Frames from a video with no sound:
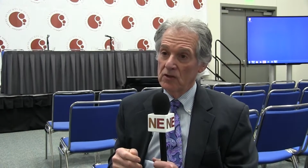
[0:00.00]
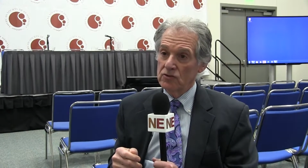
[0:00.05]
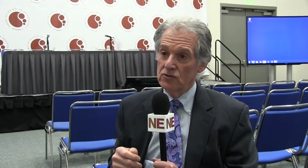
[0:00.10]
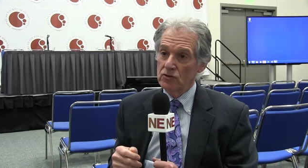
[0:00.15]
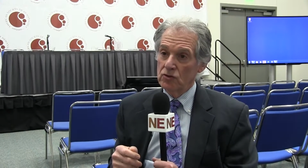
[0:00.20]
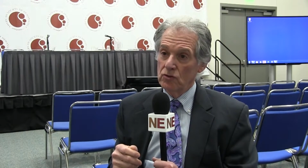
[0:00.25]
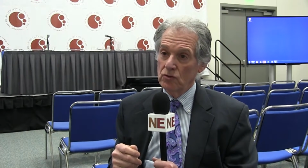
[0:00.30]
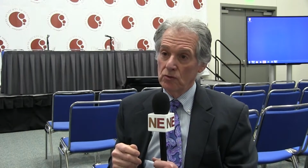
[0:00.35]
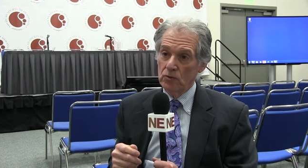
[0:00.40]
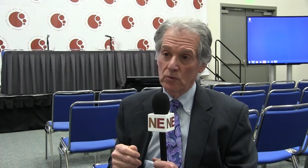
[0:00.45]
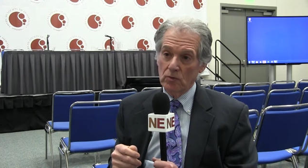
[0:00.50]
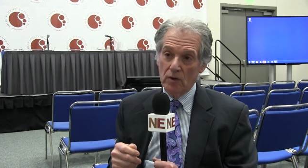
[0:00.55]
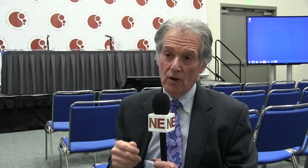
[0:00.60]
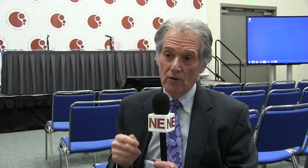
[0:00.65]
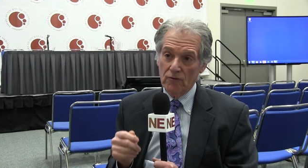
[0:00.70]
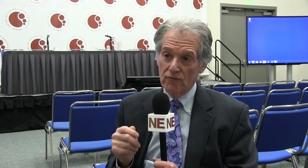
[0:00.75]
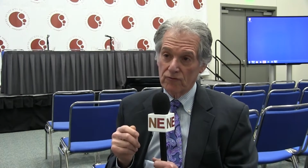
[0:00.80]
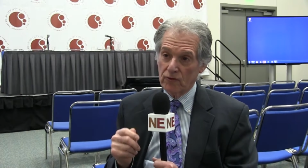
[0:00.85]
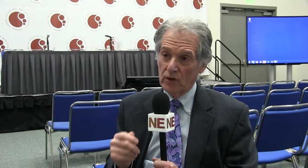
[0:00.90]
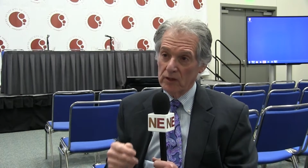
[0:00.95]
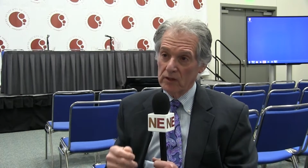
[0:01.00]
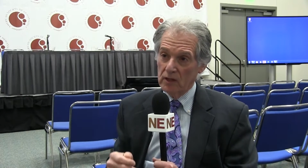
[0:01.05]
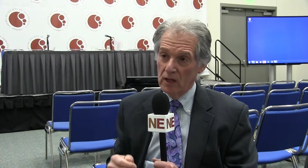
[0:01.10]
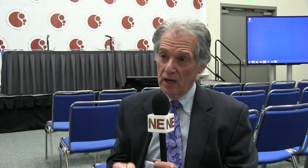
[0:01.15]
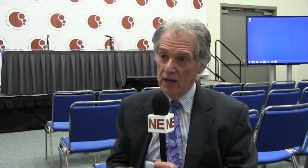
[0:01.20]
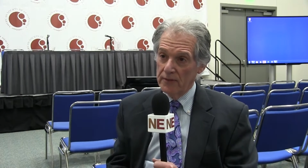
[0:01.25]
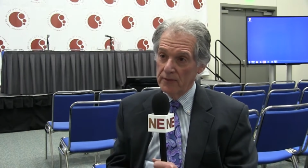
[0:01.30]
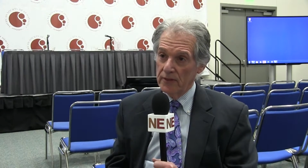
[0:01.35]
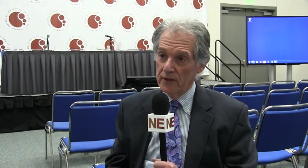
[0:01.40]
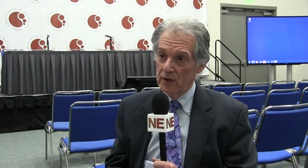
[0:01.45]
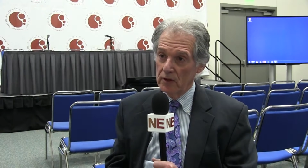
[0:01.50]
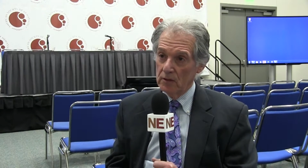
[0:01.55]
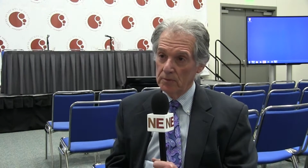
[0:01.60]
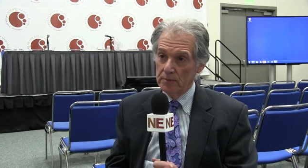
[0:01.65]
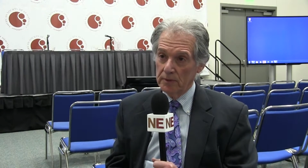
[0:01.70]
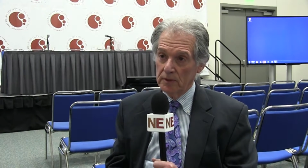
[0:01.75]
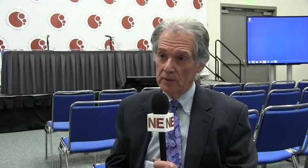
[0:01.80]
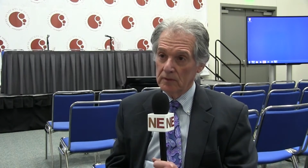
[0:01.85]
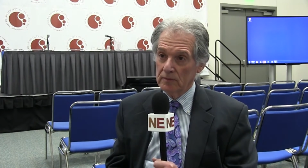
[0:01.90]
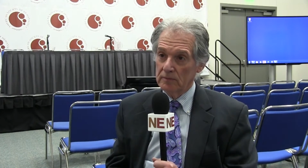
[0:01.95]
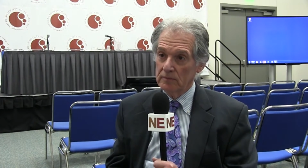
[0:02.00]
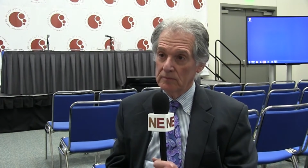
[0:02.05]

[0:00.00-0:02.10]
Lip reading: to frontline therapy.